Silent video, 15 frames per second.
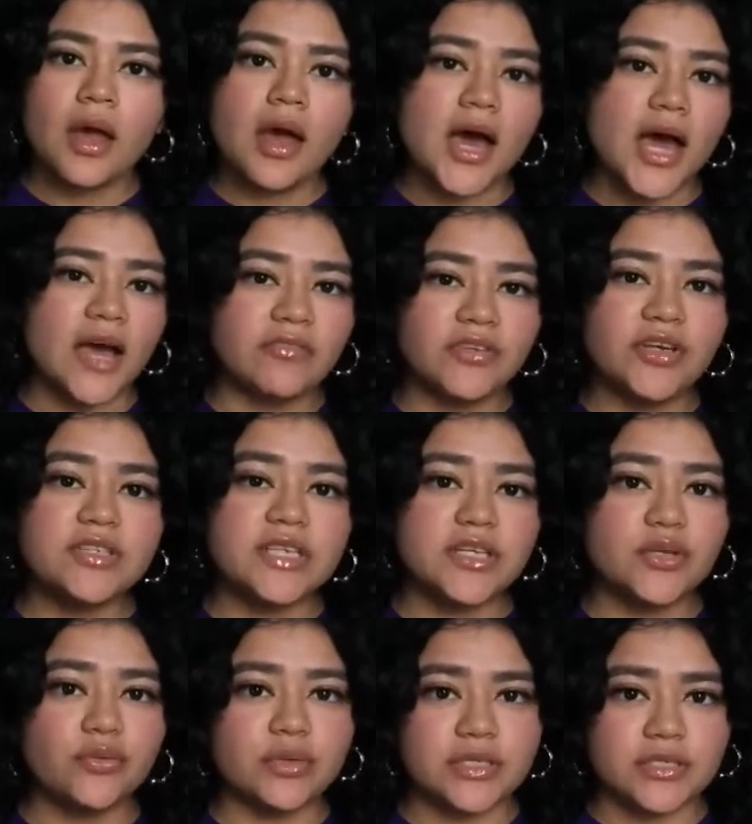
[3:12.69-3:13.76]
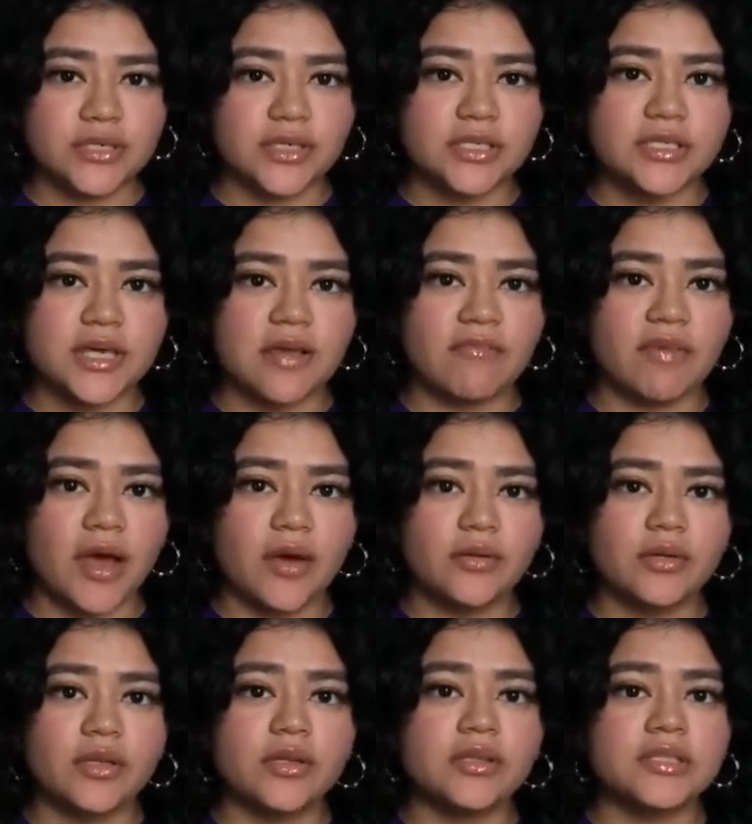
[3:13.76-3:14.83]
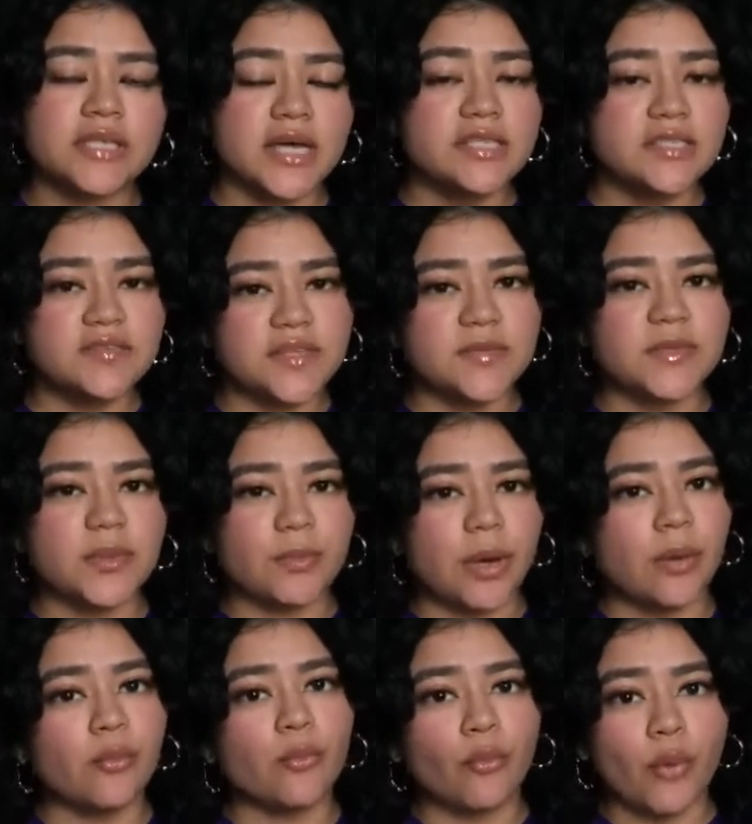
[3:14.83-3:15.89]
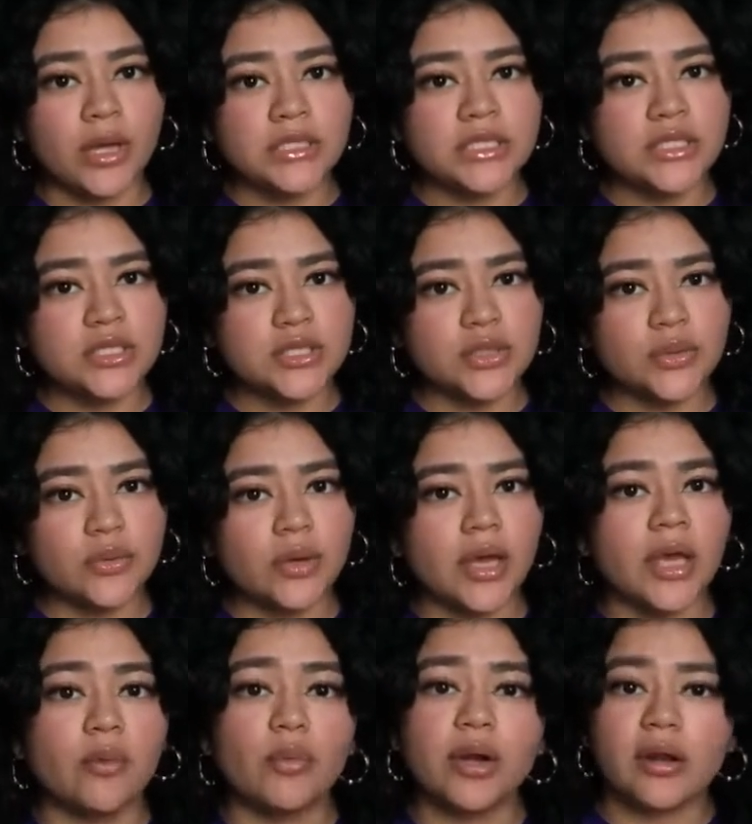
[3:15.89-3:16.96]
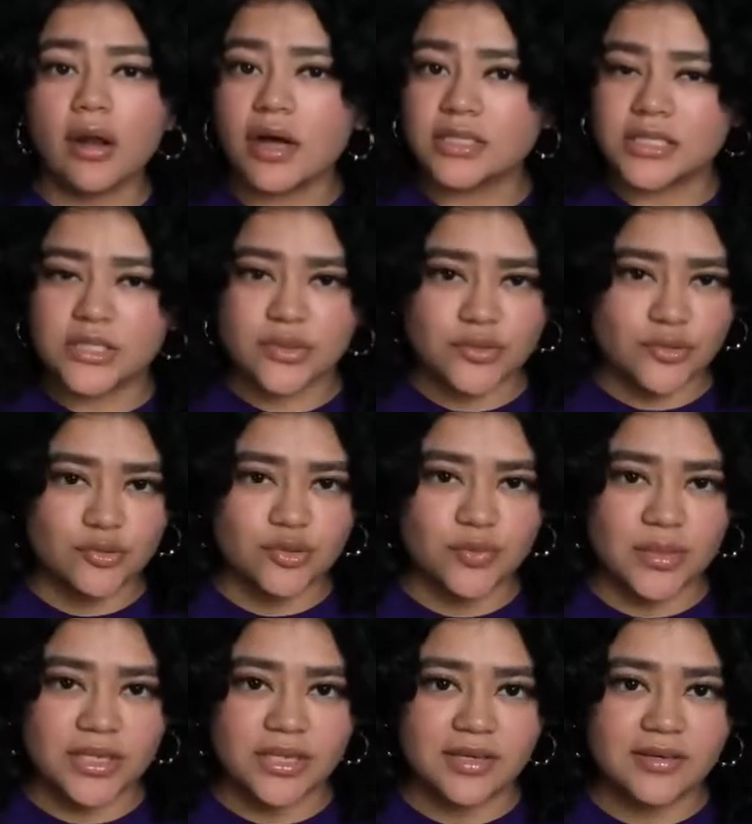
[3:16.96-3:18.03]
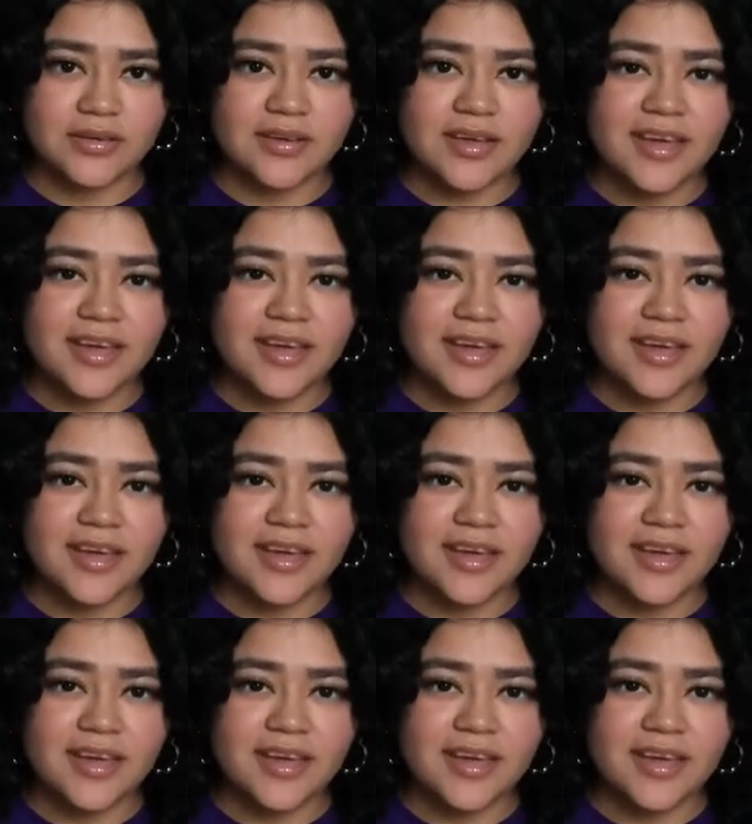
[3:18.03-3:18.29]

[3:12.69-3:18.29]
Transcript: After you've done your research and found tons of tips about what to do and what not to do on social media,